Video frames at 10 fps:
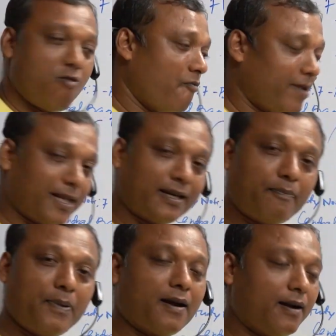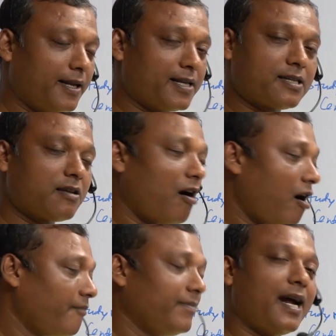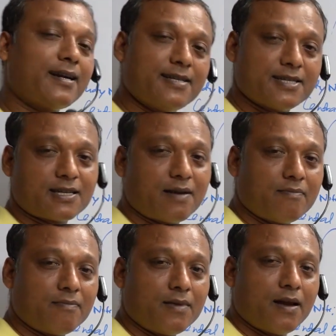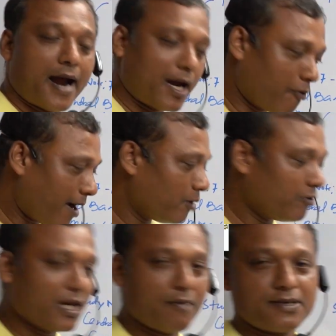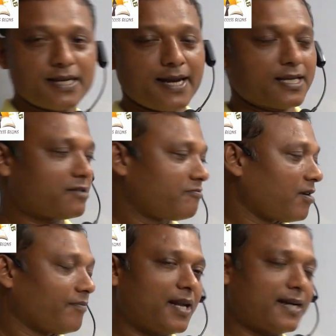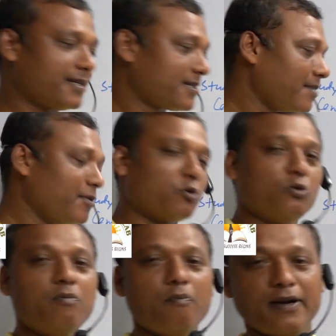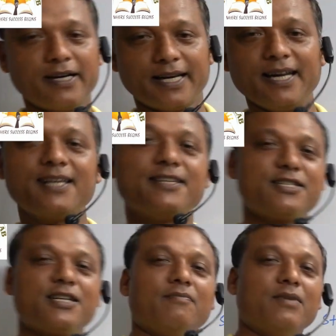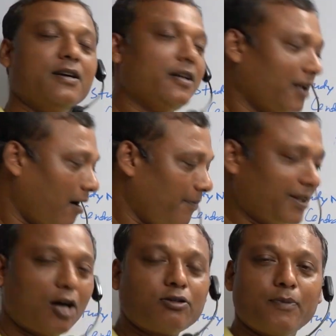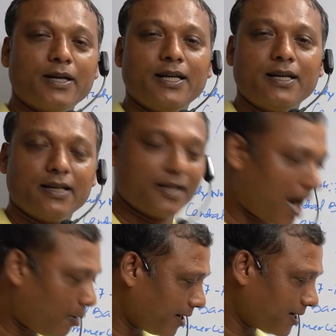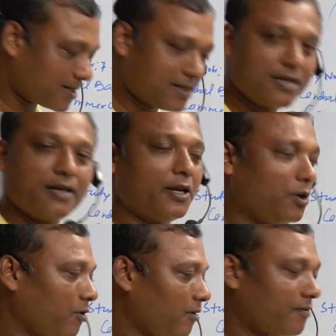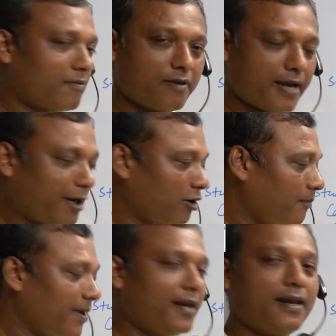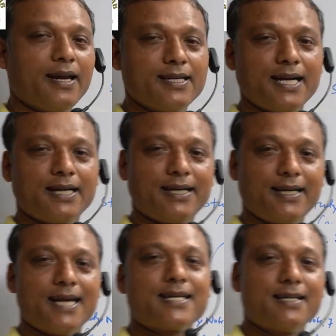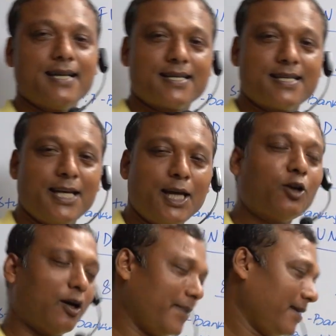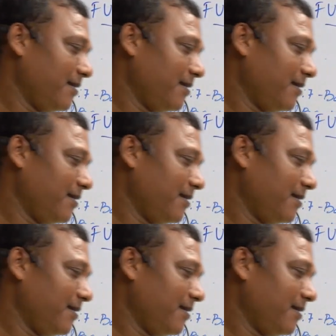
What are the difficulties of that system and why we have changed from that system to monetary system. Now, without money, nowadays, your economy is a tasteless economy.